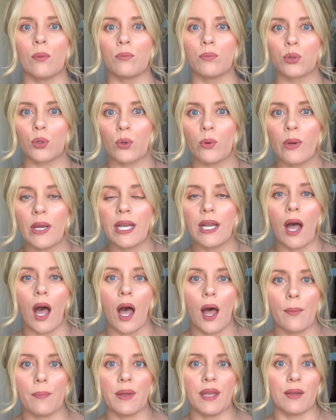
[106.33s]
brewing
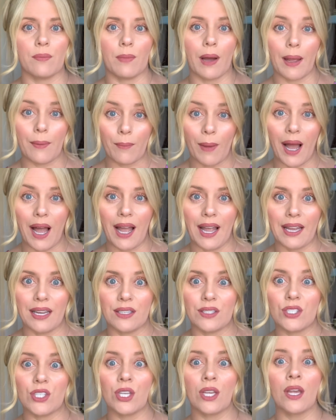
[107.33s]
up in my
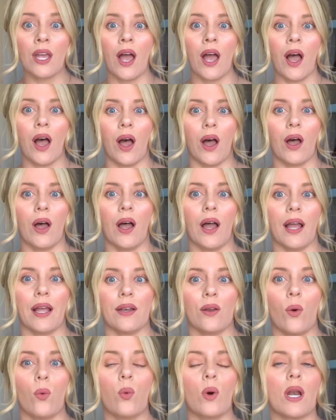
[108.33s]
mind
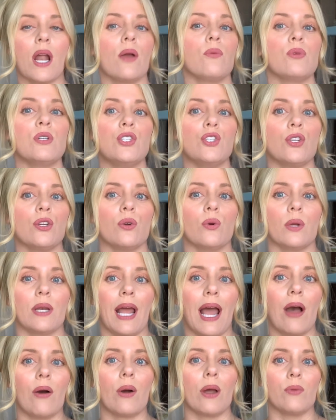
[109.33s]
on what I would do and
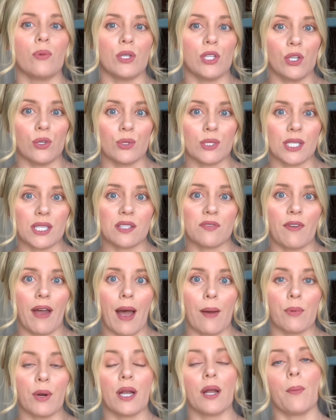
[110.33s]
how I would use this
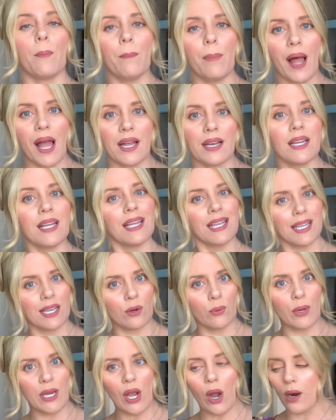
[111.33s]
fabric, but
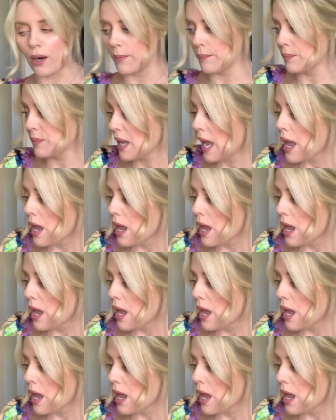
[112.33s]
here we are.